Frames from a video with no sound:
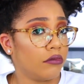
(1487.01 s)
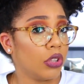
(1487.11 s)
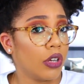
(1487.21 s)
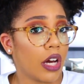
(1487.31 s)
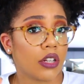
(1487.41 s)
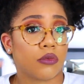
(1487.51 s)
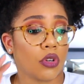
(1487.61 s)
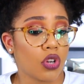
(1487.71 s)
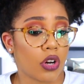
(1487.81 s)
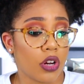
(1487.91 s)
So yeah, I just
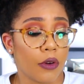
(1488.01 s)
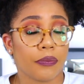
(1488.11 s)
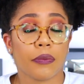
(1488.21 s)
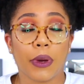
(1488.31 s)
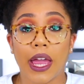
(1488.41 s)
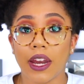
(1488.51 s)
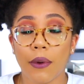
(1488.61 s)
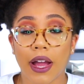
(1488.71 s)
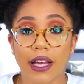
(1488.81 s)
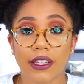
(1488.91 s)
wanted y'all to know. But
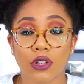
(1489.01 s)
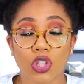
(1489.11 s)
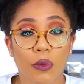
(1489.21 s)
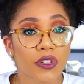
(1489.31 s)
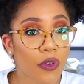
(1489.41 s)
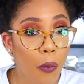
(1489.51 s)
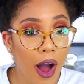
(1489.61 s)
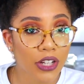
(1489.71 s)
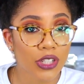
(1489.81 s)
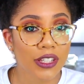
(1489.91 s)
anyway, guys, thank you so much for
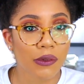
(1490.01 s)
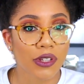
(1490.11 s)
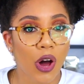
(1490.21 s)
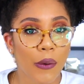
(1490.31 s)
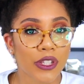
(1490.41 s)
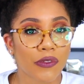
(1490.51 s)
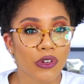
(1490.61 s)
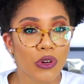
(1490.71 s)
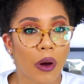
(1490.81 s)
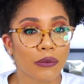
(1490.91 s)
watching. So as always, if you're
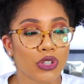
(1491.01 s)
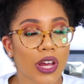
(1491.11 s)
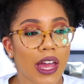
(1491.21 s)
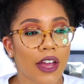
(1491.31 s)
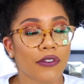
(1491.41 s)
new, I'm Jay.